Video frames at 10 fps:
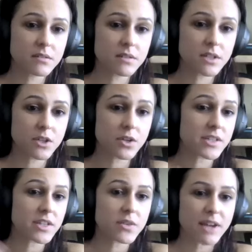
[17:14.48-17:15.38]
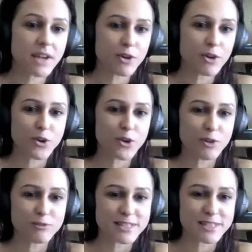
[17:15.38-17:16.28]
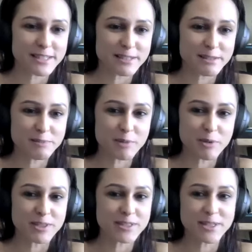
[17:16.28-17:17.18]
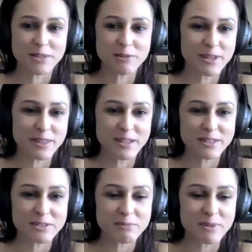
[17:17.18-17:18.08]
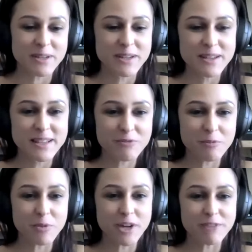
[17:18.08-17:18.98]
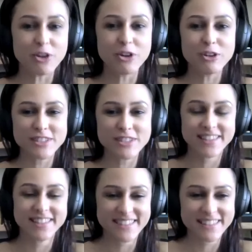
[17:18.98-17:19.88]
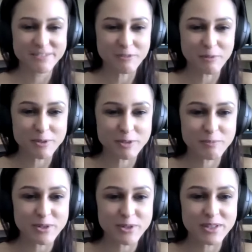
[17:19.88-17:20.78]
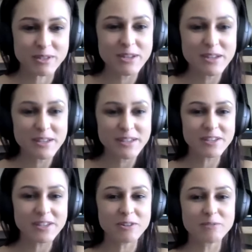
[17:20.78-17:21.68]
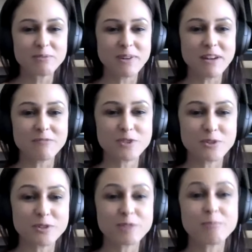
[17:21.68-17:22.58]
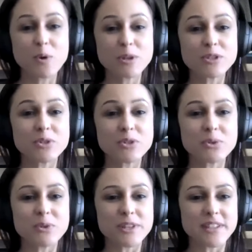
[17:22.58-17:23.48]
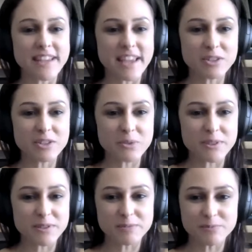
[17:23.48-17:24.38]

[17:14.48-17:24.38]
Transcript: because they don't have alcohol, obviously, in the spirit release. I don't think they do, but from what I've heard from all the spirits that I've spoken to and engaged with.